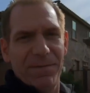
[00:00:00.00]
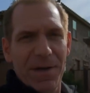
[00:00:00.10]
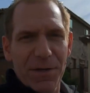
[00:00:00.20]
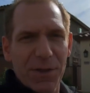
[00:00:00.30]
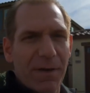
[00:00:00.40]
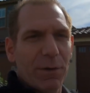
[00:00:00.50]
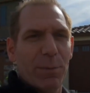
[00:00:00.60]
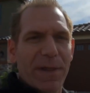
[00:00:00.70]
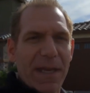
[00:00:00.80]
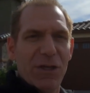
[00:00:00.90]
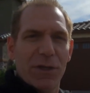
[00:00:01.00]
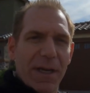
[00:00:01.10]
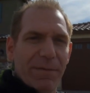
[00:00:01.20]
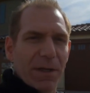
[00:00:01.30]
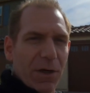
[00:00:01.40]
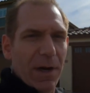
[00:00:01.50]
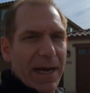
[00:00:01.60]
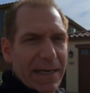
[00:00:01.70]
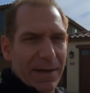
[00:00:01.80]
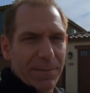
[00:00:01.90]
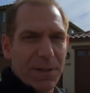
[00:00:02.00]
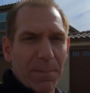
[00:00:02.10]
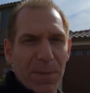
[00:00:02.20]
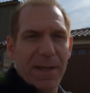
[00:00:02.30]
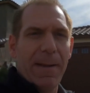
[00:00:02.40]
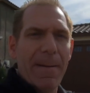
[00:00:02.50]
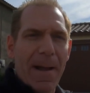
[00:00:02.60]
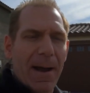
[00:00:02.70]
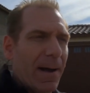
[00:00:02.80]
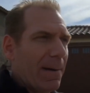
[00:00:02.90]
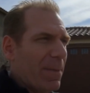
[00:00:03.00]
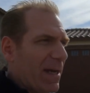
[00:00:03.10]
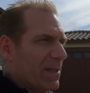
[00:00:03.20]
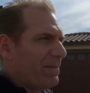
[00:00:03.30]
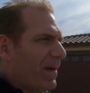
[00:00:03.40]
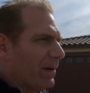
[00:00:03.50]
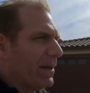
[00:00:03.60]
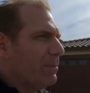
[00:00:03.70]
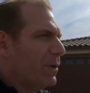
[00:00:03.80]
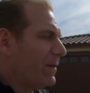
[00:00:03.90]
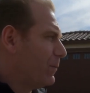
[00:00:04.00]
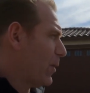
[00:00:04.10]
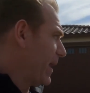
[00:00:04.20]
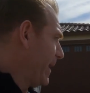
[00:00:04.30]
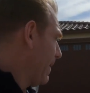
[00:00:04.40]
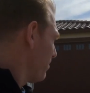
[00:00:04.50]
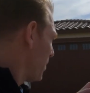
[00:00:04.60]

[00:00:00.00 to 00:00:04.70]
finish level, but they should give you a good idea of something that is fairly move-in ready.